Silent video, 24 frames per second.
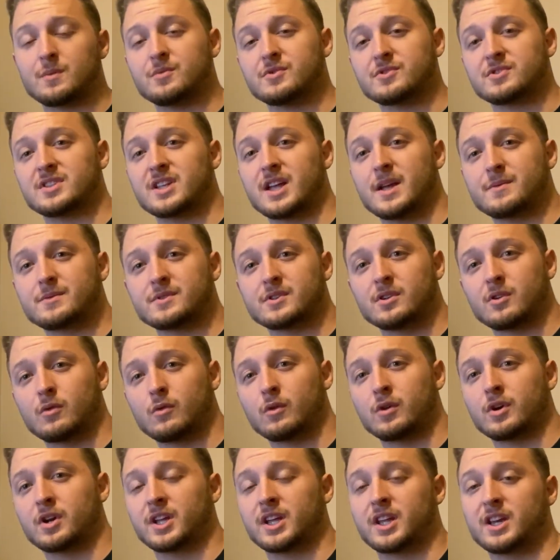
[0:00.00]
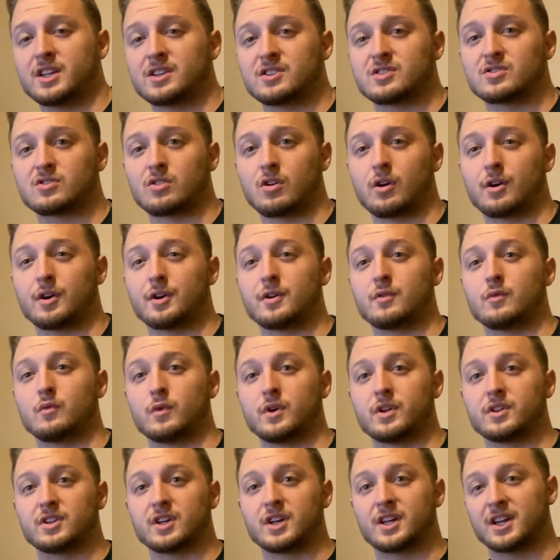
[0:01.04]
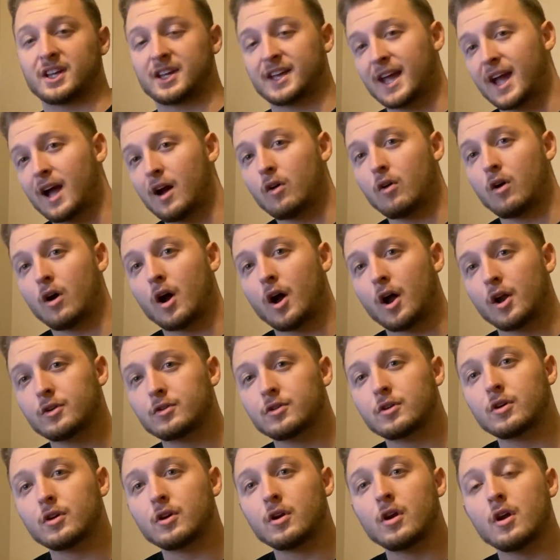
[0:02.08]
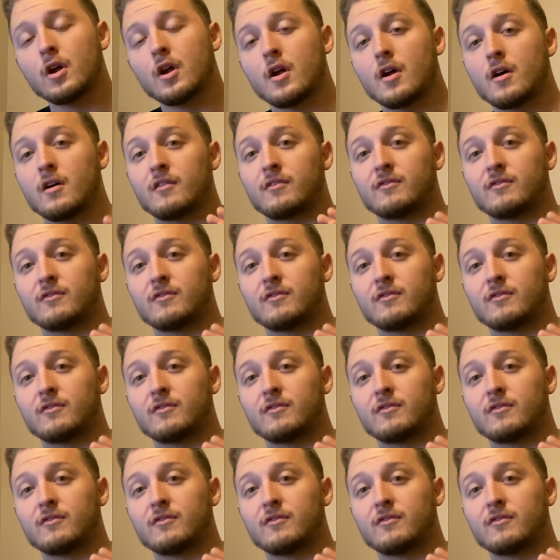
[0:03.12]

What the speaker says: couple steps in order to getting started with an account under